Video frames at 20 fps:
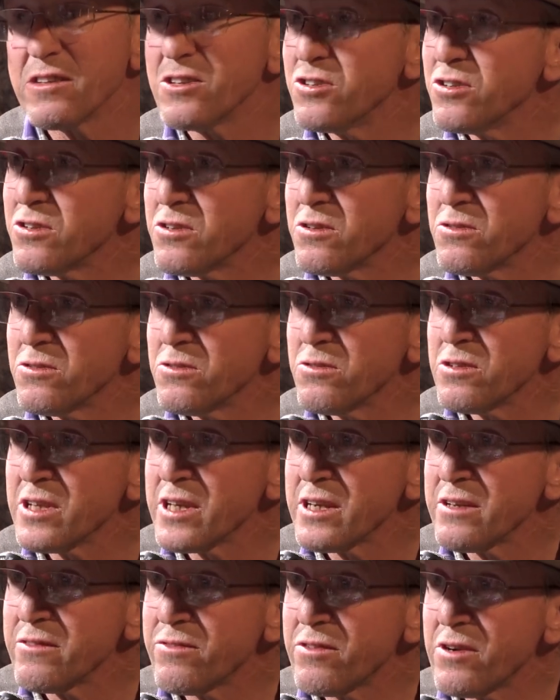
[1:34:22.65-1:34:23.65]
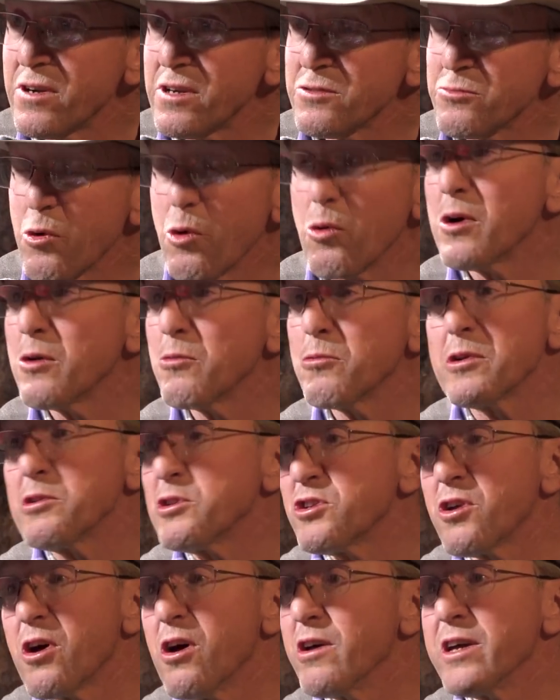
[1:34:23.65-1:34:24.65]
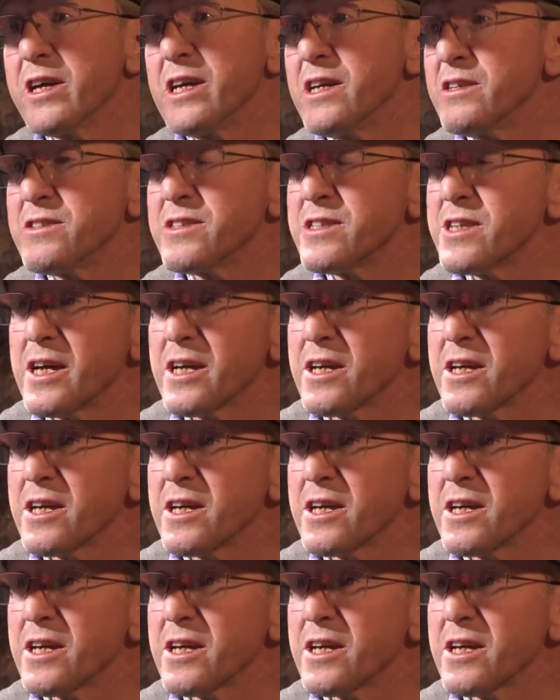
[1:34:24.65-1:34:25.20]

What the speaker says: did you know who Lane Frost? Oh, we saw 8